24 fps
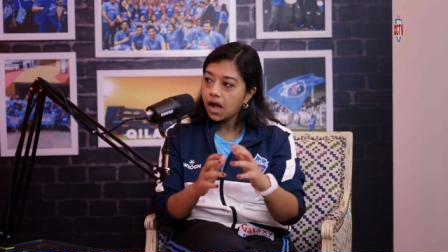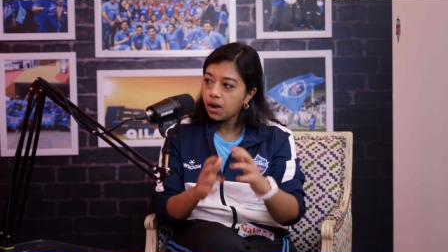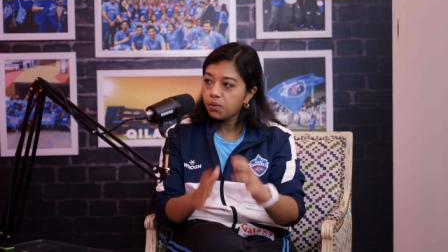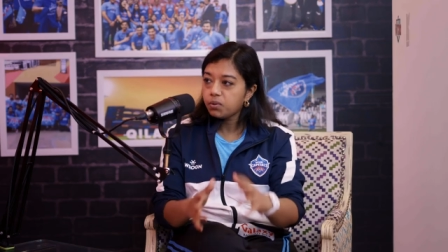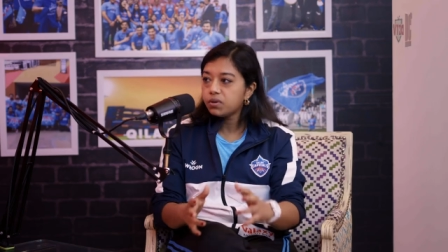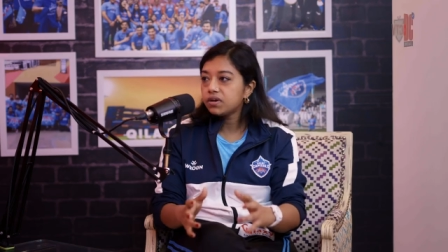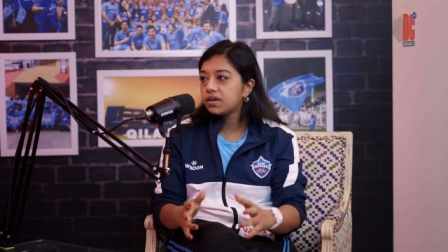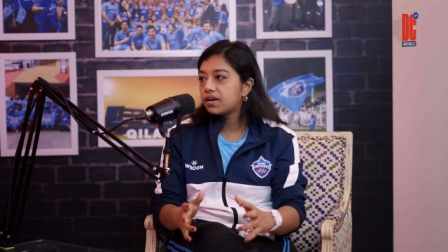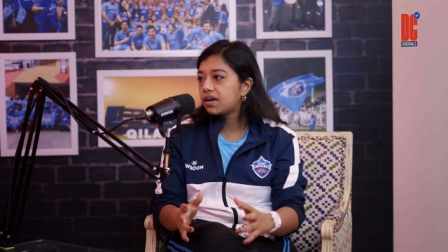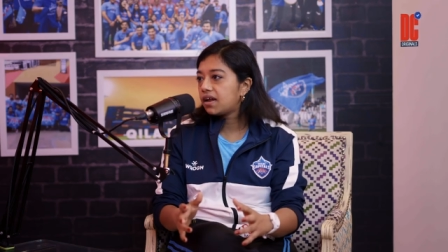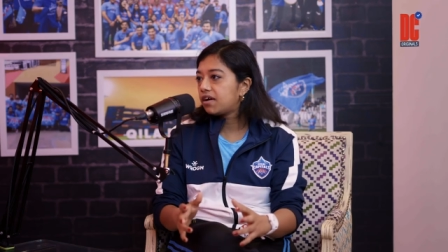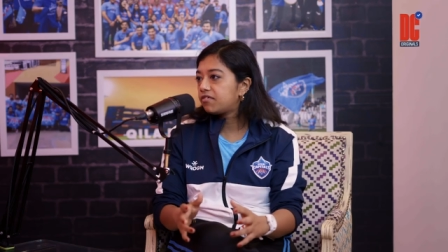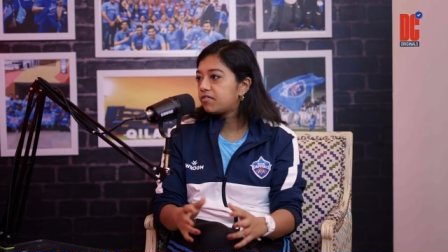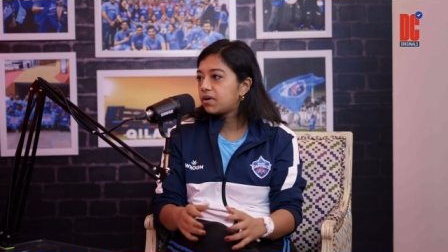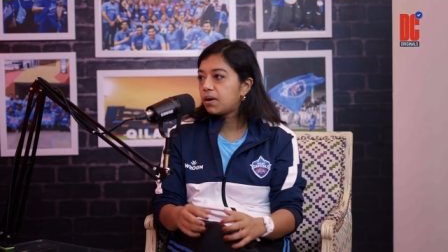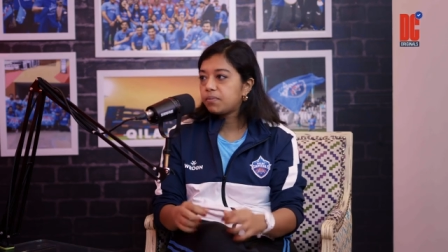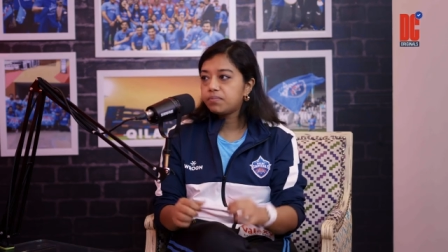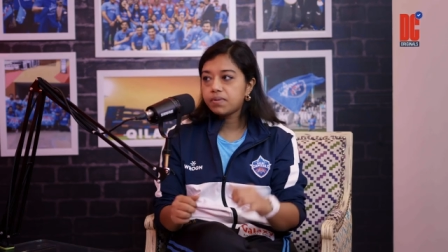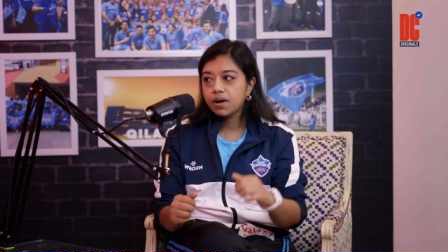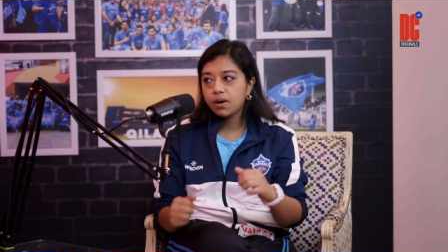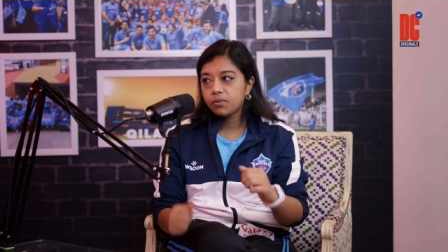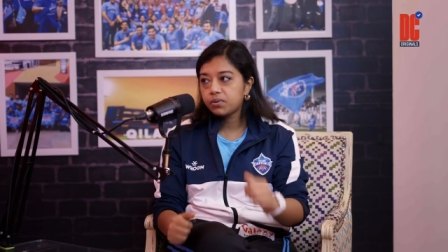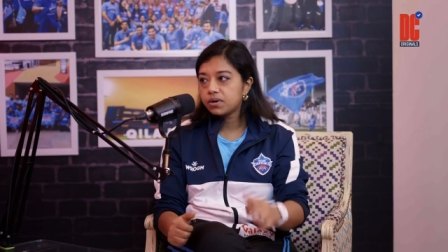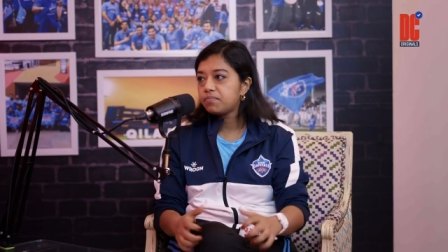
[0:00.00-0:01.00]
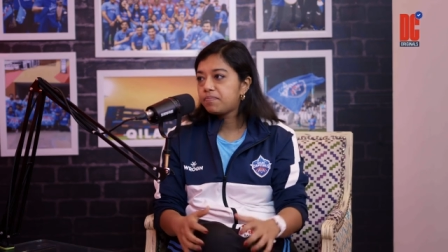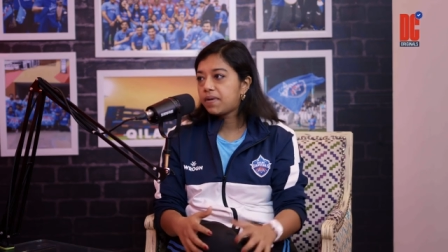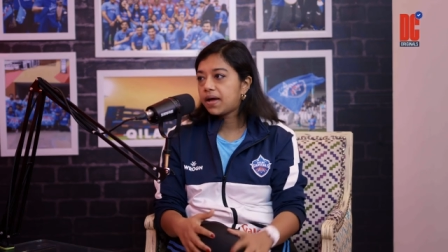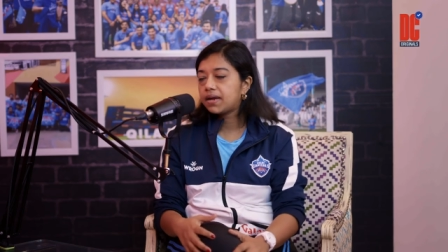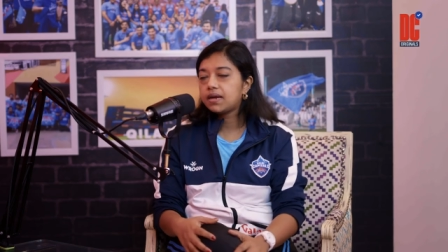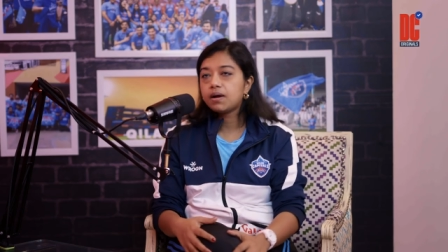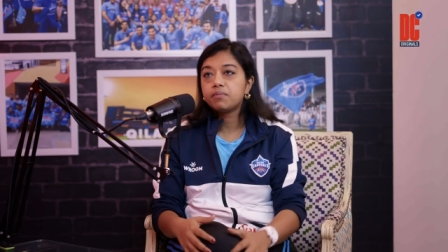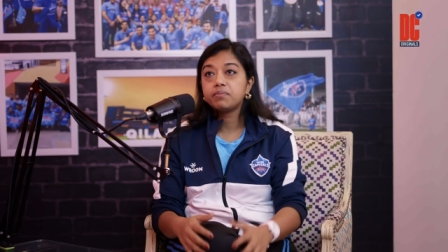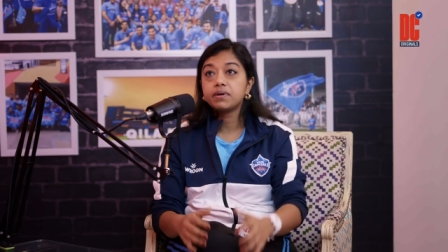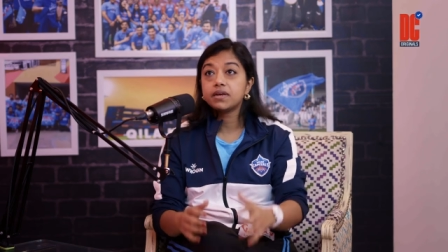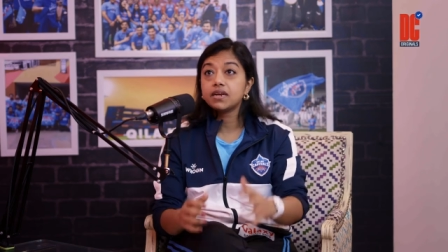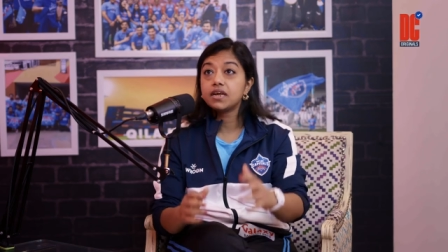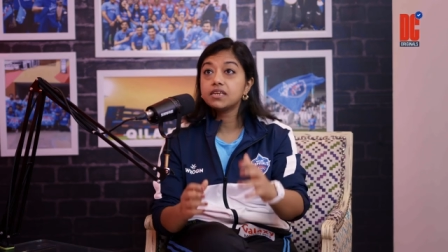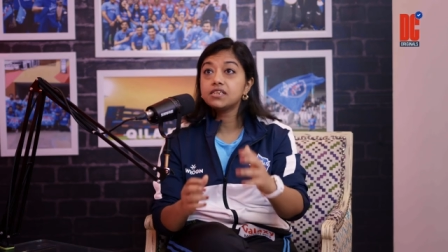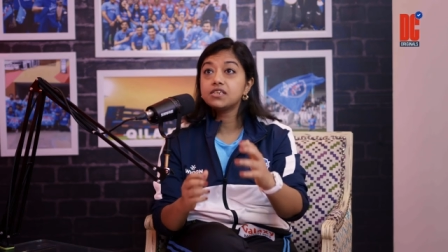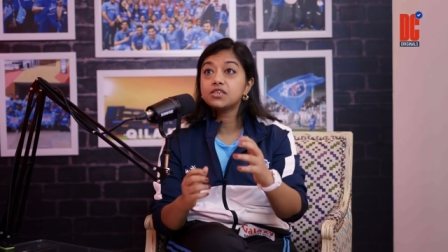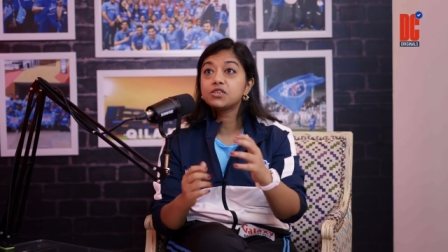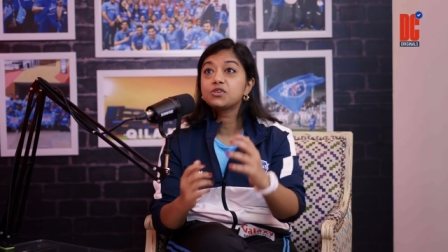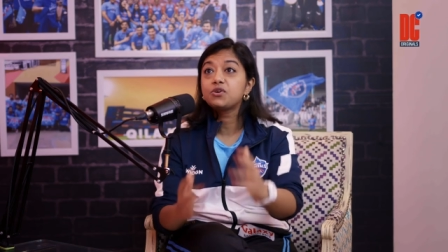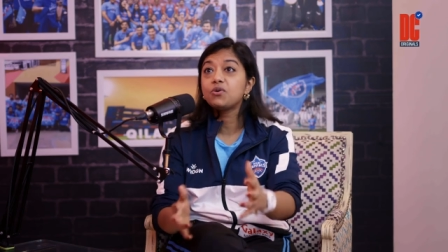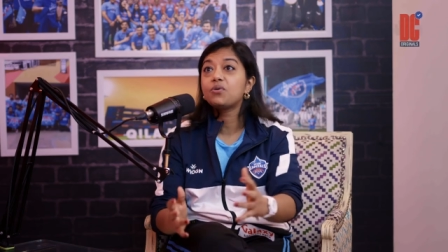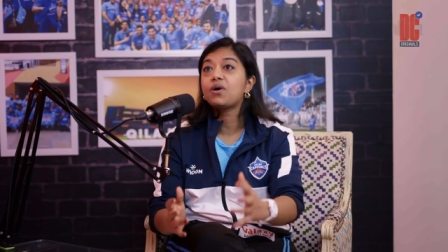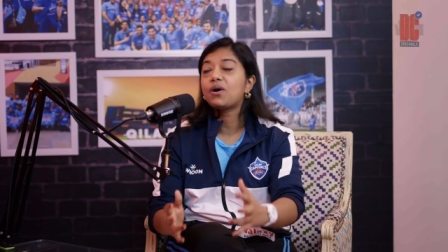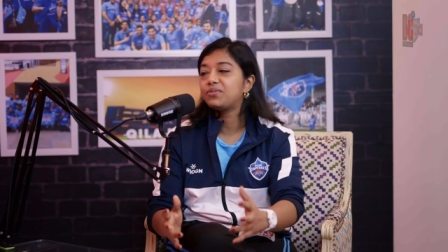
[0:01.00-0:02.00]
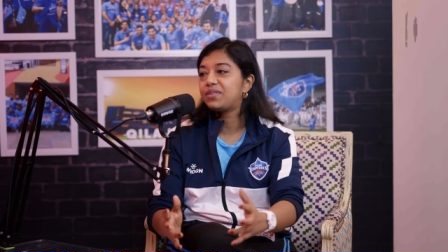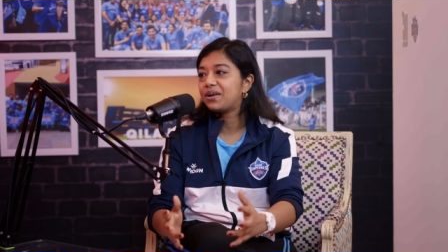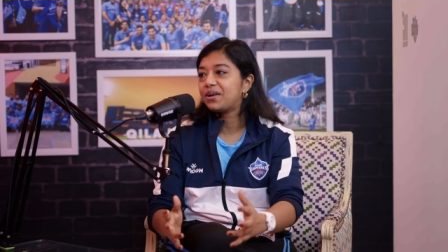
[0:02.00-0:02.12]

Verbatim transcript: I want to glove up, I want to pad up, can I just go out